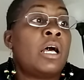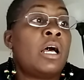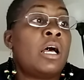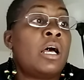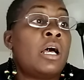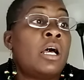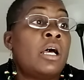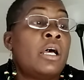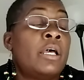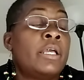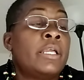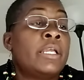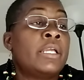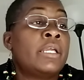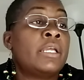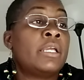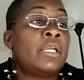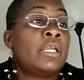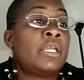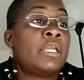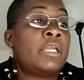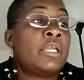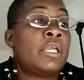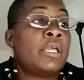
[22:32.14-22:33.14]
loss
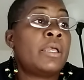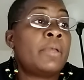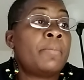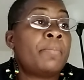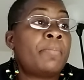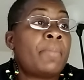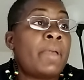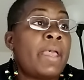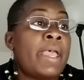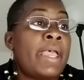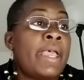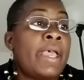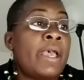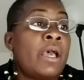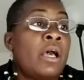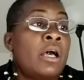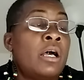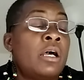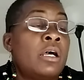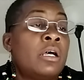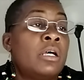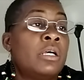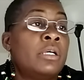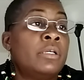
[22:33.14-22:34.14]
of appetite,
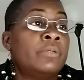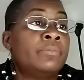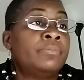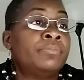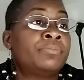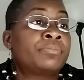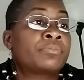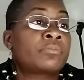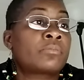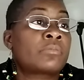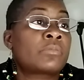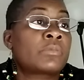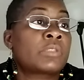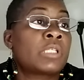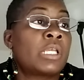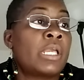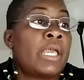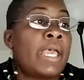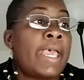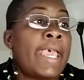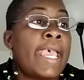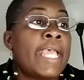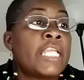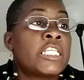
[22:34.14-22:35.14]
mild
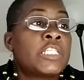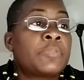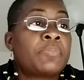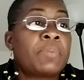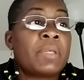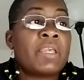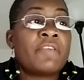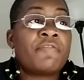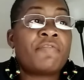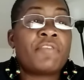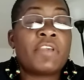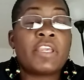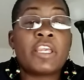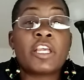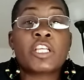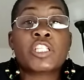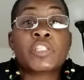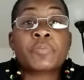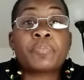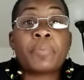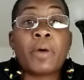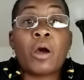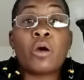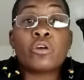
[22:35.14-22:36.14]
fever,
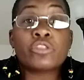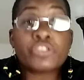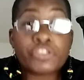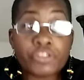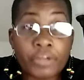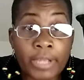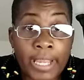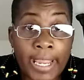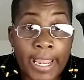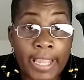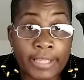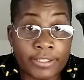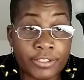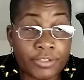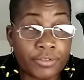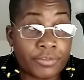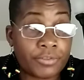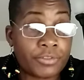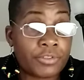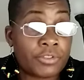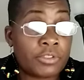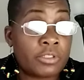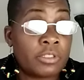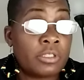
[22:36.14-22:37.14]
muscle,
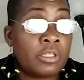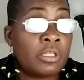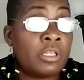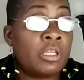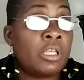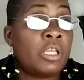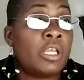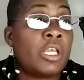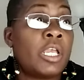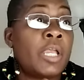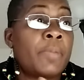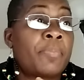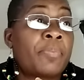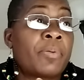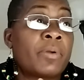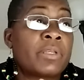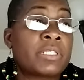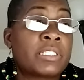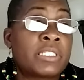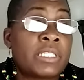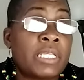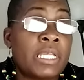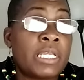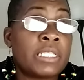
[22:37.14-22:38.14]
joint, or
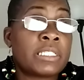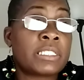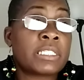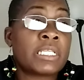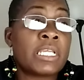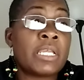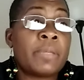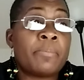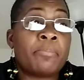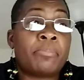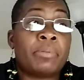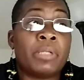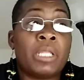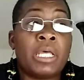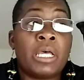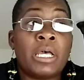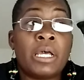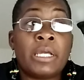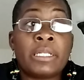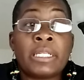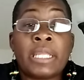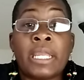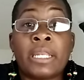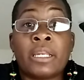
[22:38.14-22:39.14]
abdominal pain,
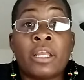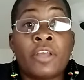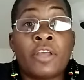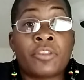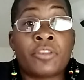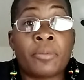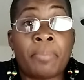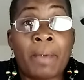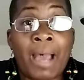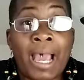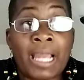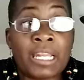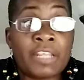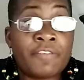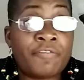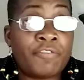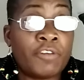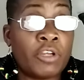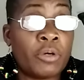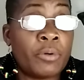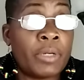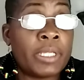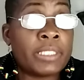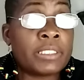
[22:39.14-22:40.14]
nausea,
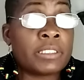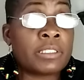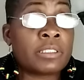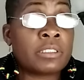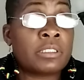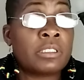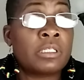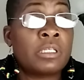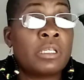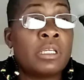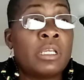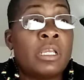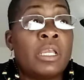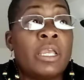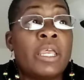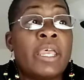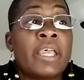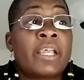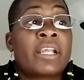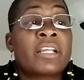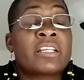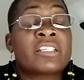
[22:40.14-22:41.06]
and vomiting.